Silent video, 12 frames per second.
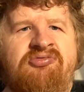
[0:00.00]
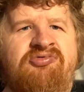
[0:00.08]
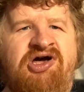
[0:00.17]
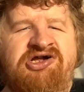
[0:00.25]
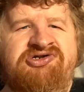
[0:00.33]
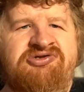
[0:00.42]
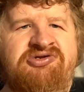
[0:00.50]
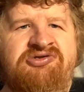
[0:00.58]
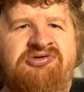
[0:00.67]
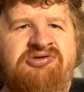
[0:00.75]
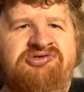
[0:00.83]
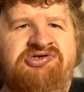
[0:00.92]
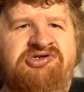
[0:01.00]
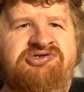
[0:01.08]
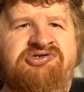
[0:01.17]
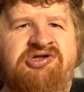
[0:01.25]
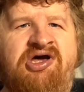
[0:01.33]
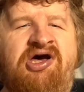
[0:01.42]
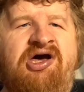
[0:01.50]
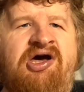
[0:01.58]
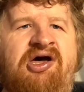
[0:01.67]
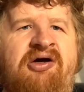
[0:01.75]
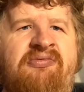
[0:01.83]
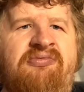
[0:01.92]
wrestling since
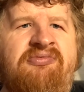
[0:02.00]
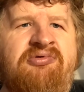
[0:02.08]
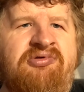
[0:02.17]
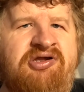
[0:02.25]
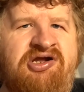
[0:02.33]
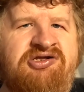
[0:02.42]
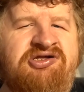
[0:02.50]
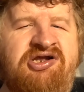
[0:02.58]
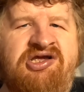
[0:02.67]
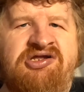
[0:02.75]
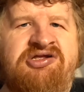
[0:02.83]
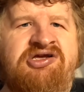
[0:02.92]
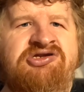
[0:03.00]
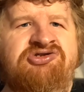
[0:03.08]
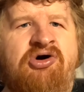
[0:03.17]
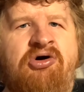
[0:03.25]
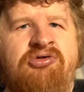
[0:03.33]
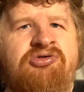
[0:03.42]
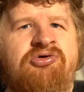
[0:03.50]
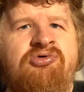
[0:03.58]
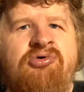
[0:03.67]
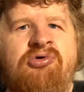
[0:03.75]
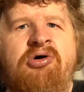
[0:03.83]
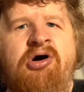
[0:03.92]
uh, you know the nineteen eighties on the
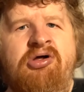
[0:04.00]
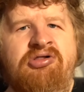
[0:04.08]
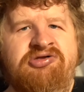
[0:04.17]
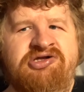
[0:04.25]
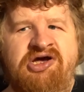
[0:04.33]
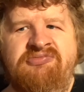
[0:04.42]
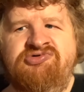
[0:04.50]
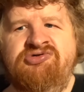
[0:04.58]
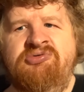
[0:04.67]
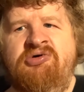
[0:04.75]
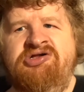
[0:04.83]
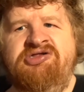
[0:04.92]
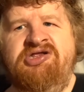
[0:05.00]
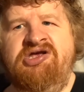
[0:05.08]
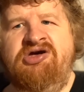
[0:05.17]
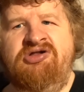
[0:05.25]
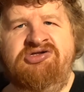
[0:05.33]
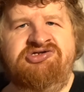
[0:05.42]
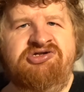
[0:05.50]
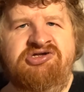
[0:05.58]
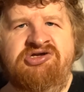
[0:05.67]
go all the time, so he wanted to take at least a